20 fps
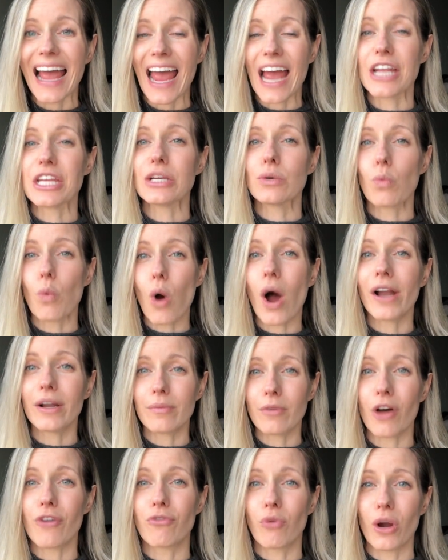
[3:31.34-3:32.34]
and you
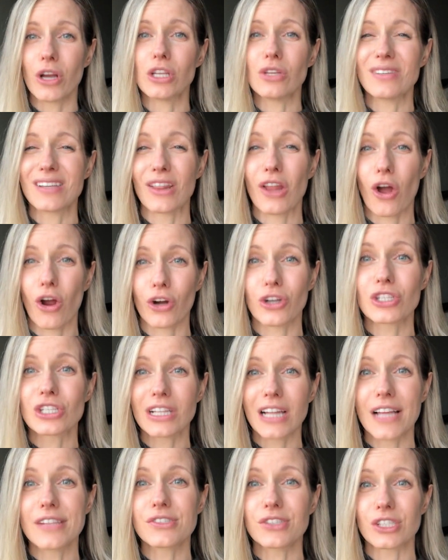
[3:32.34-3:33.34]
want to avoid using the harsh
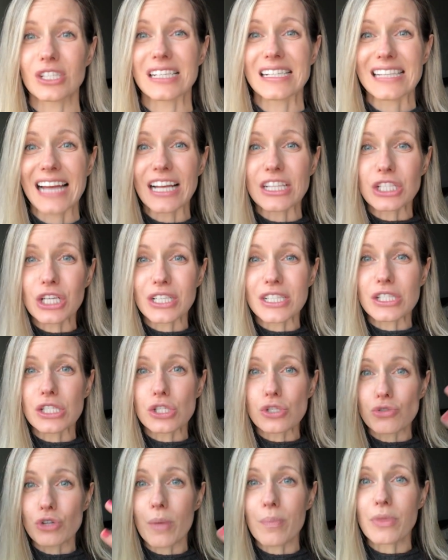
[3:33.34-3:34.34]
cleansers because that's going to
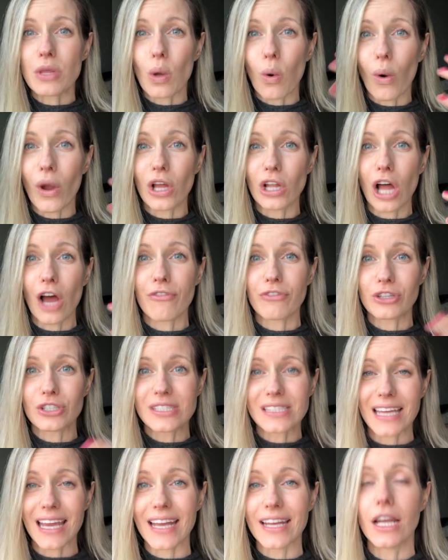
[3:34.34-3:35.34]
strip the oil off your
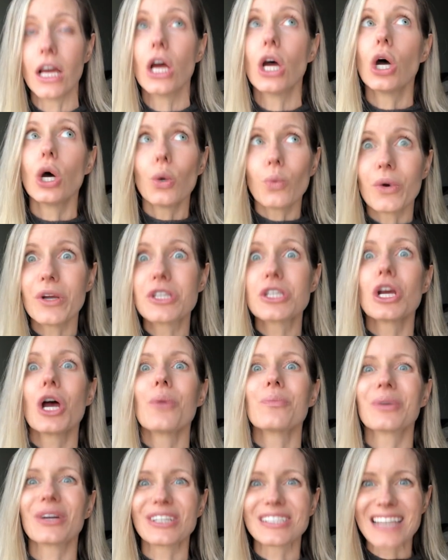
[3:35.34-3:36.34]
skin, which
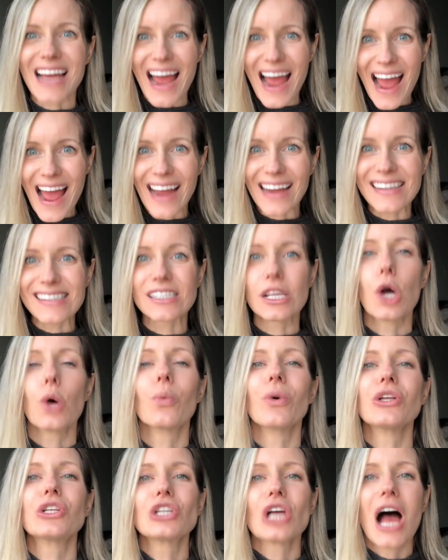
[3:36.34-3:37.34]
protects,
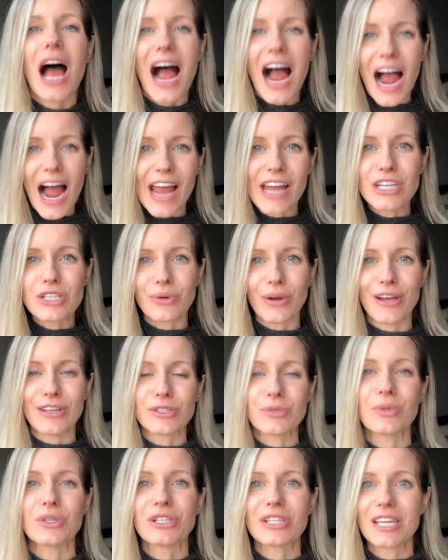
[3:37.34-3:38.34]
which
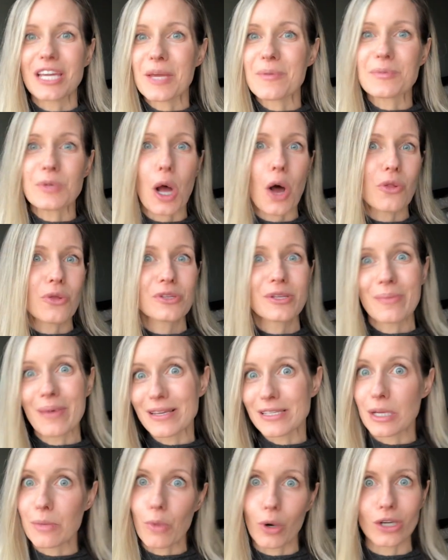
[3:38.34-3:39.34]
hydrates, which keeps all those
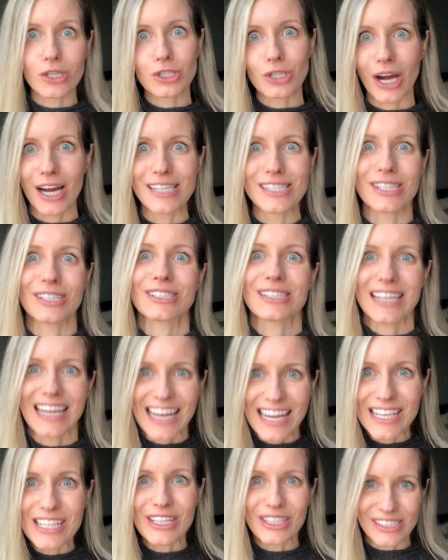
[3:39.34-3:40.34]
amazing moisturizers
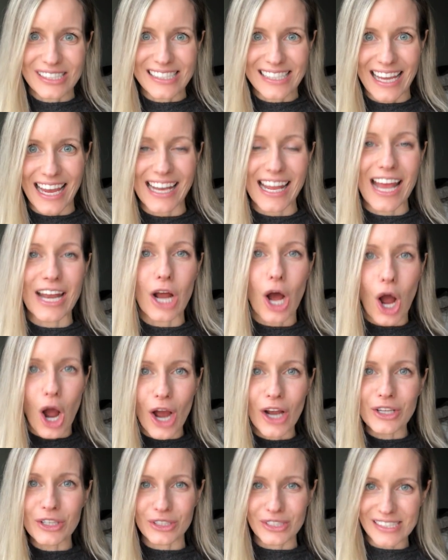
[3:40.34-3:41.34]
in your skin and
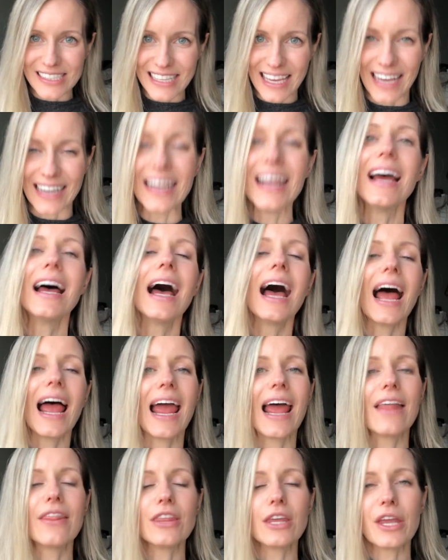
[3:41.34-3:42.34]
on your skin.
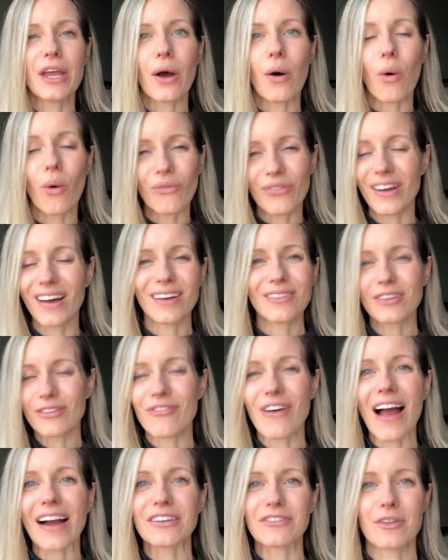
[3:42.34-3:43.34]
And the, the, the
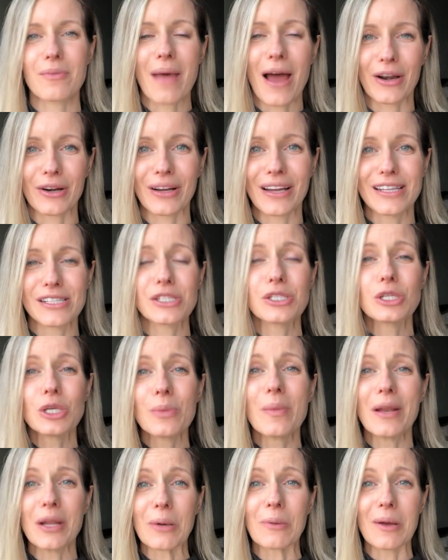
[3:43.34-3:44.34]
fact of the matter is
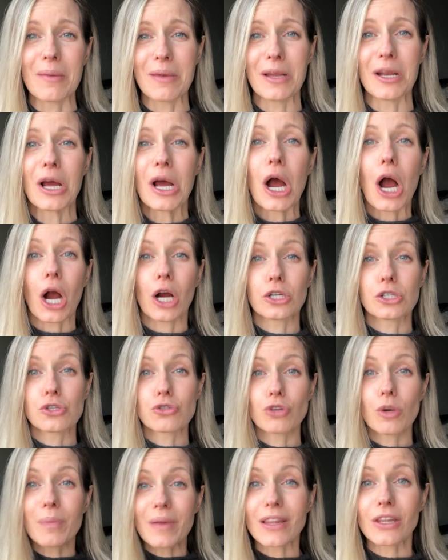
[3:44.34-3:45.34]
too many women are
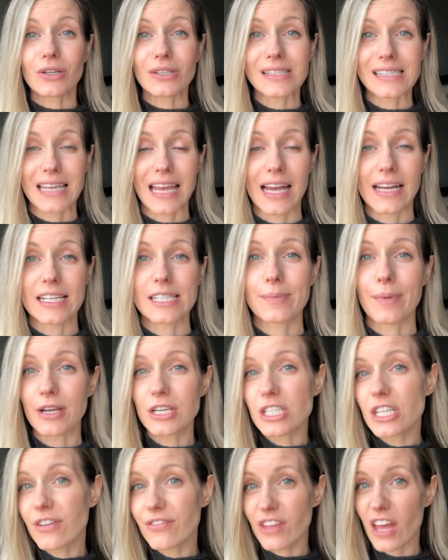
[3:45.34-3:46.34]
stripping their skin,
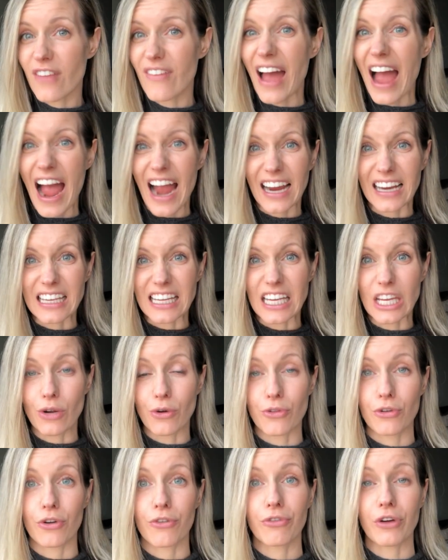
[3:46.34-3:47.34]
especially if they have acne
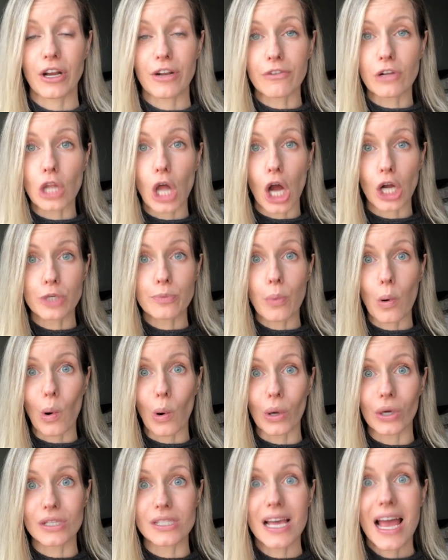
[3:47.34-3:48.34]
or they're afraid of clogged
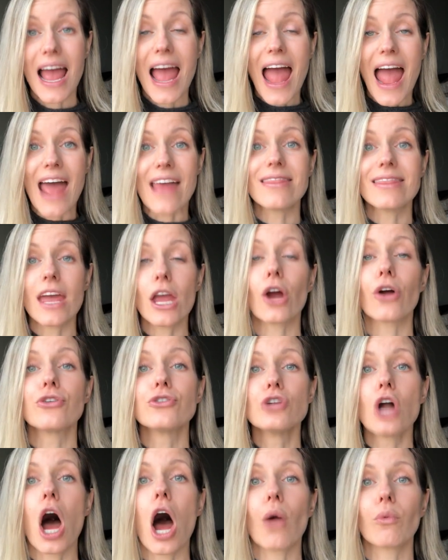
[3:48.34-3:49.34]
pores, and they are
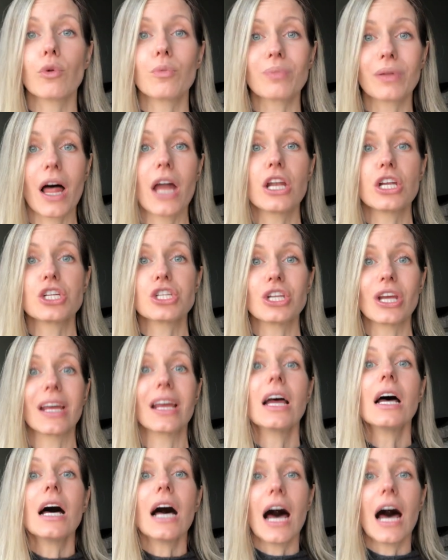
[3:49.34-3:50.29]
not replenishing